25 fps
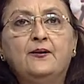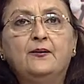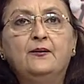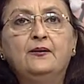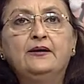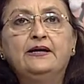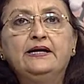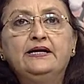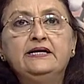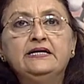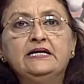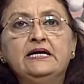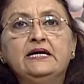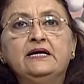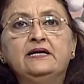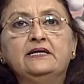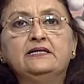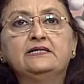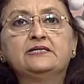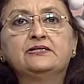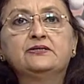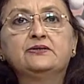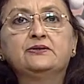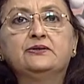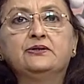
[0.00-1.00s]
All right,
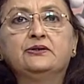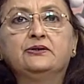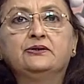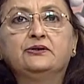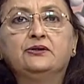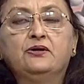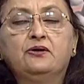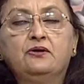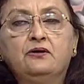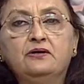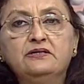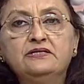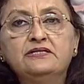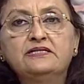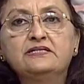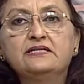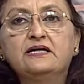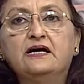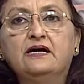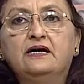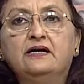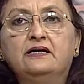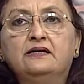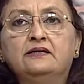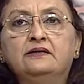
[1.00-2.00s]
so thorns
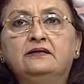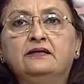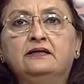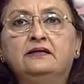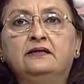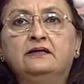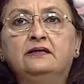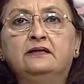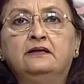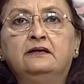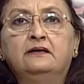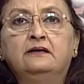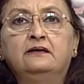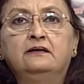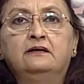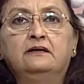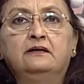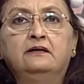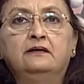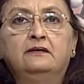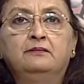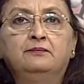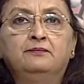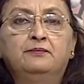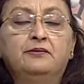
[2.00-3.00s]
are the
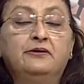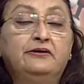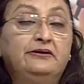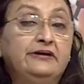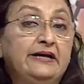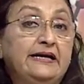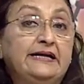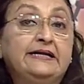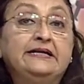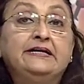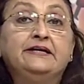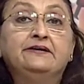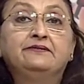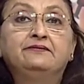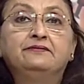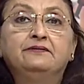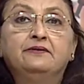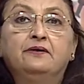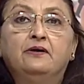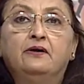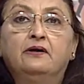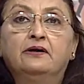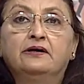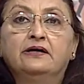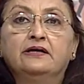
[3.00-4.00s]
uh, protective
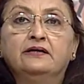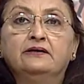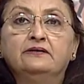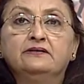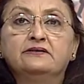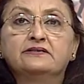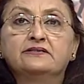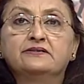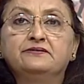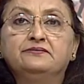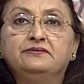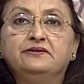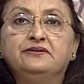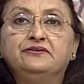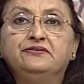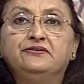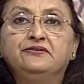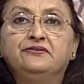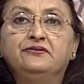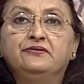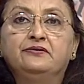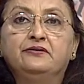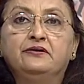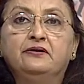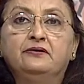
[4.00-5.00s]
organs
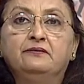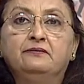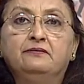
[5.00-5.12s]
which